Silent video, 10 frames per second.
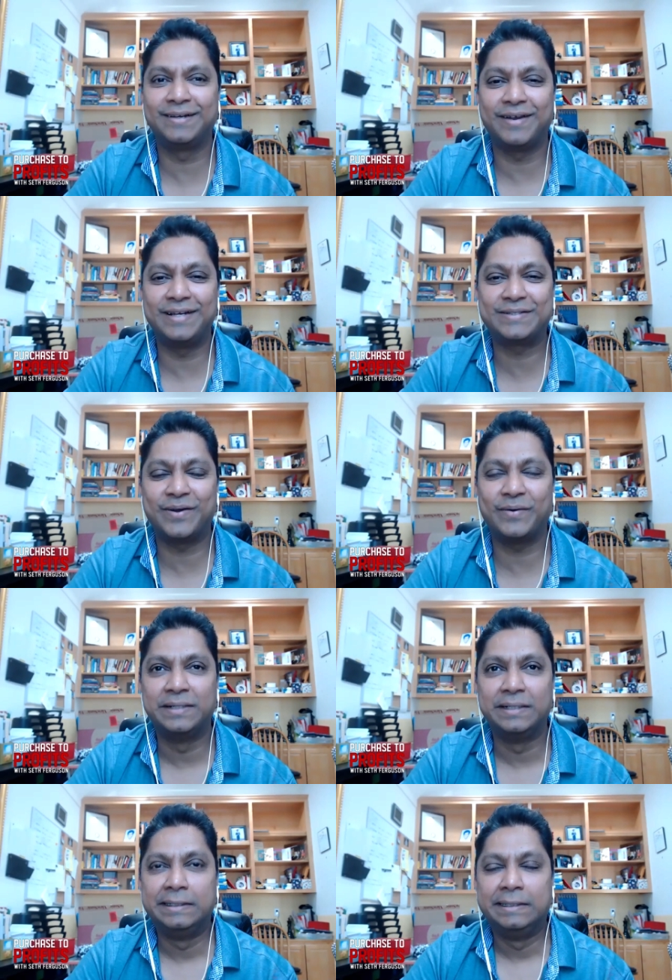right so
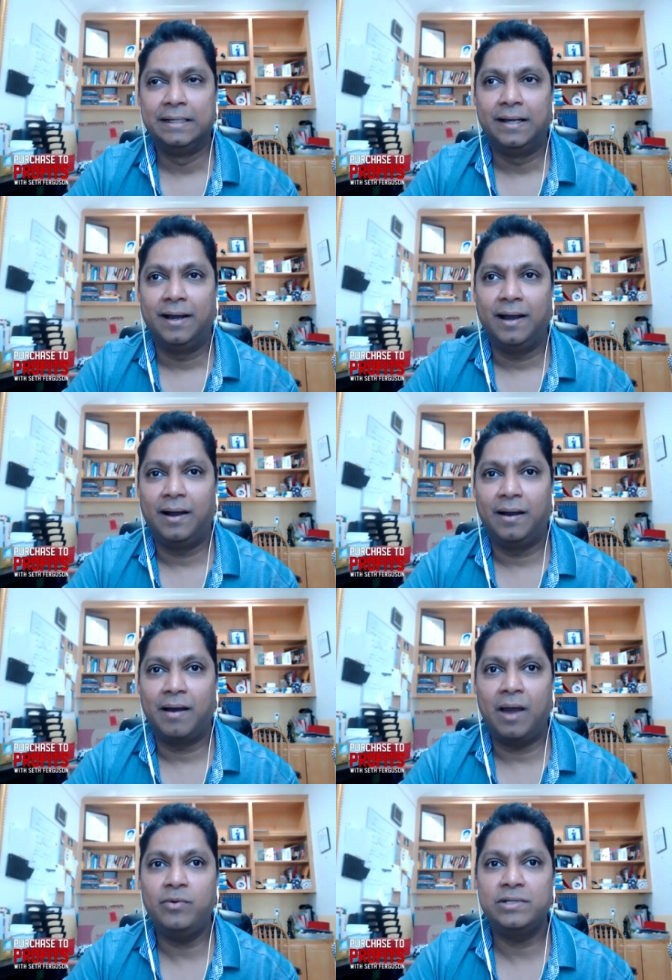uh,
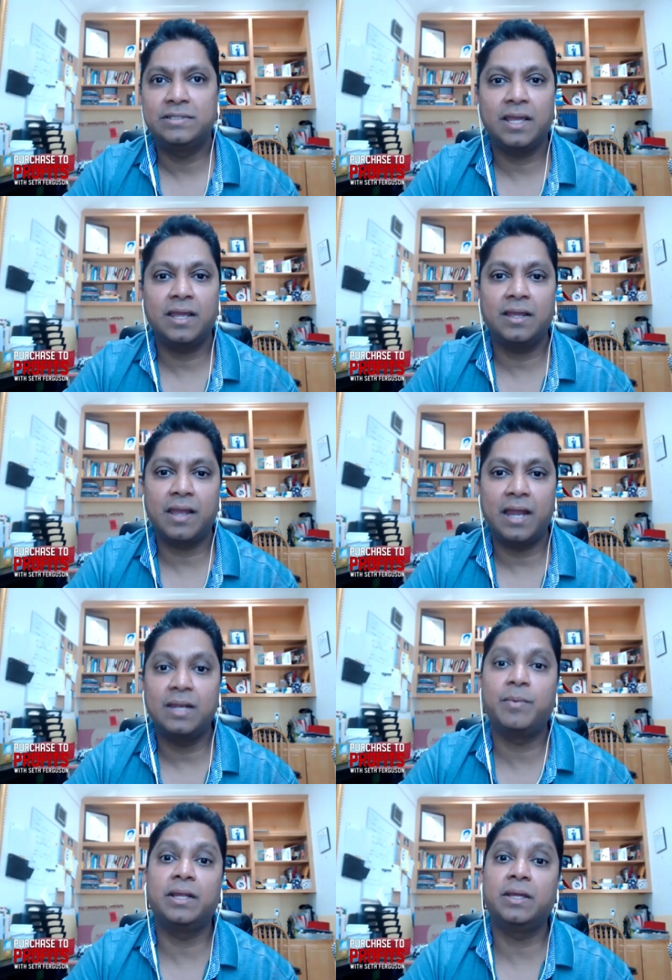i would say
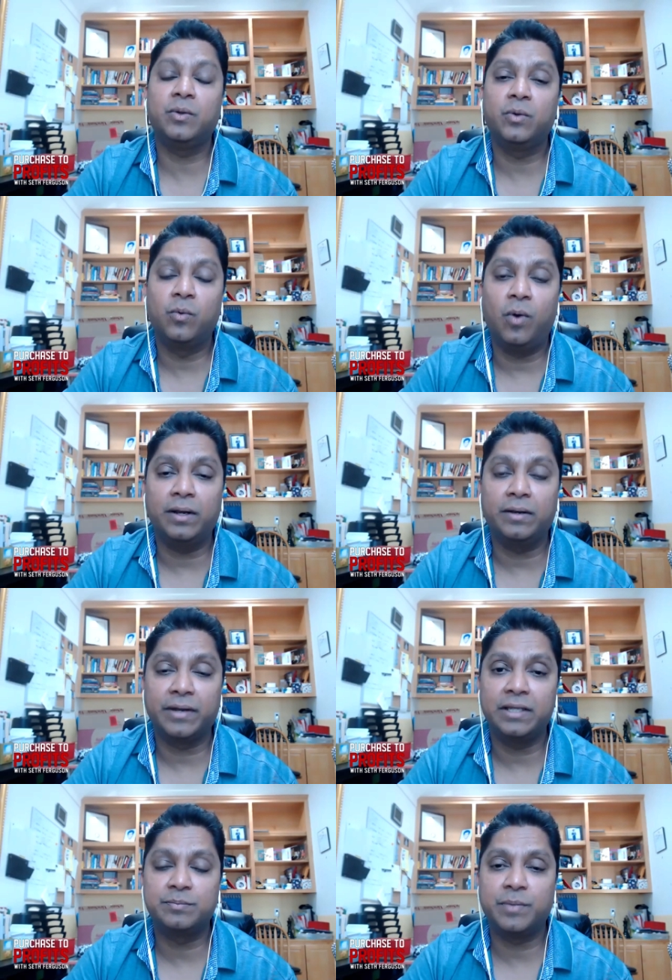anybody who want to
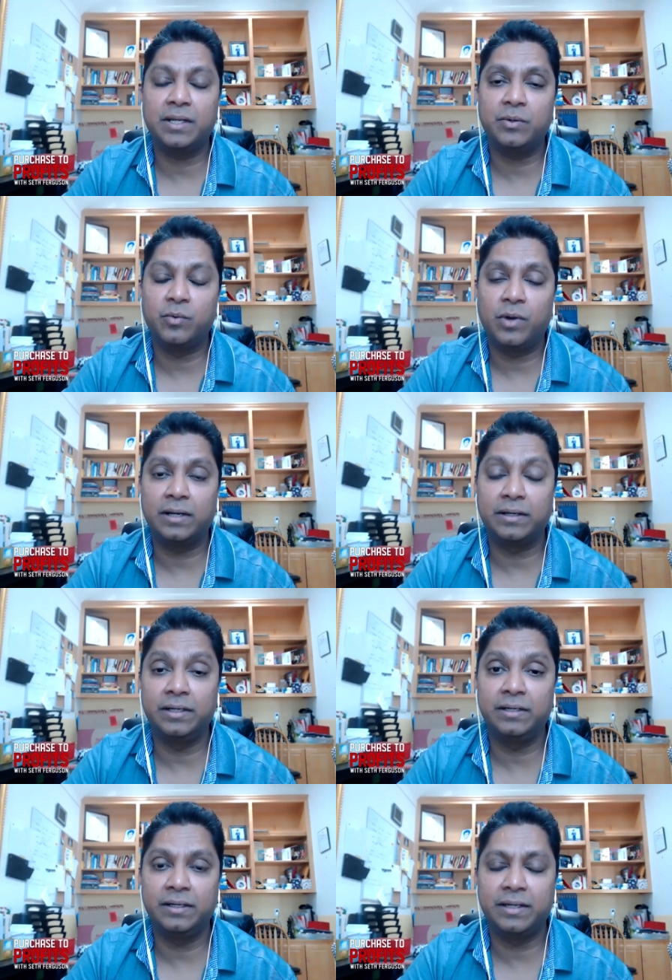raise money who want
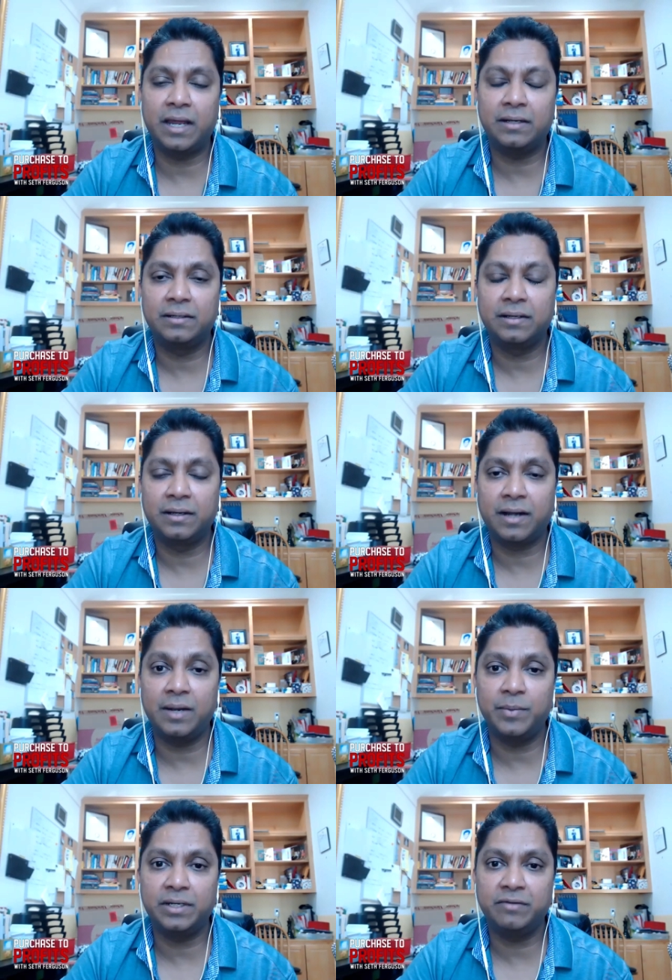really really get
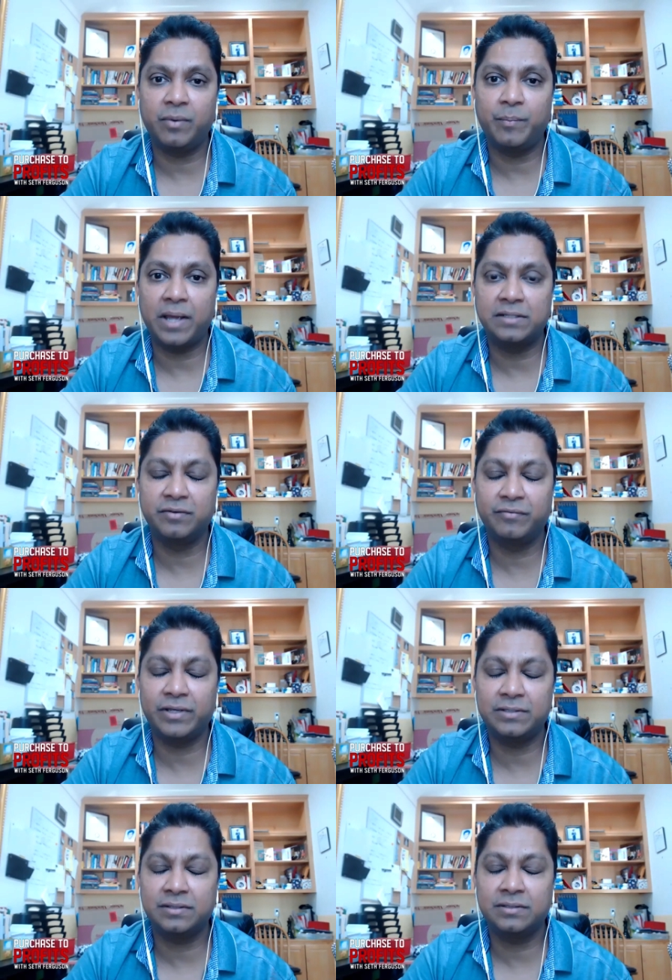credibility from passive
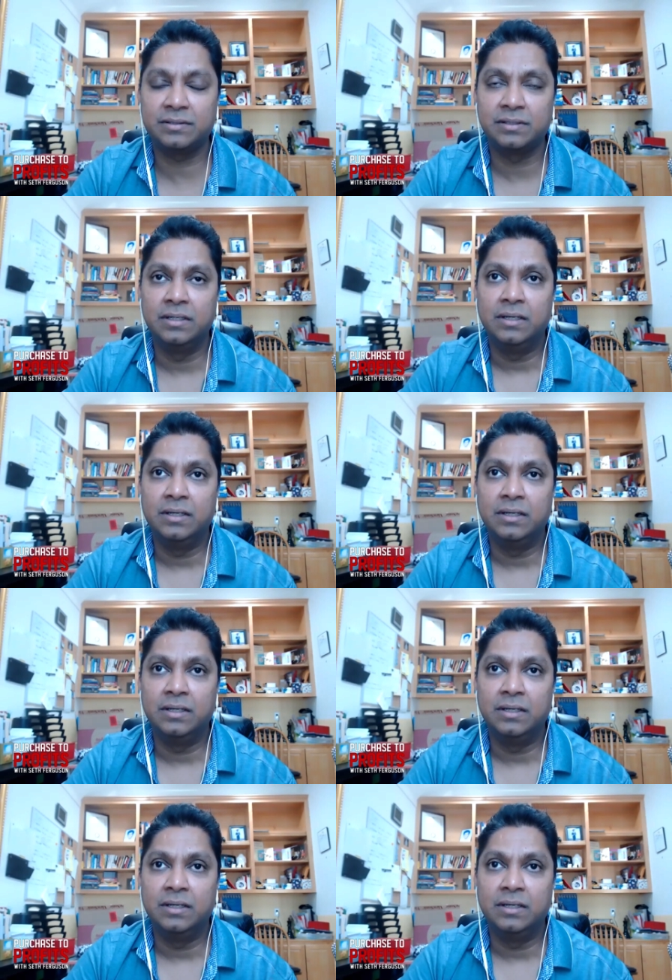investors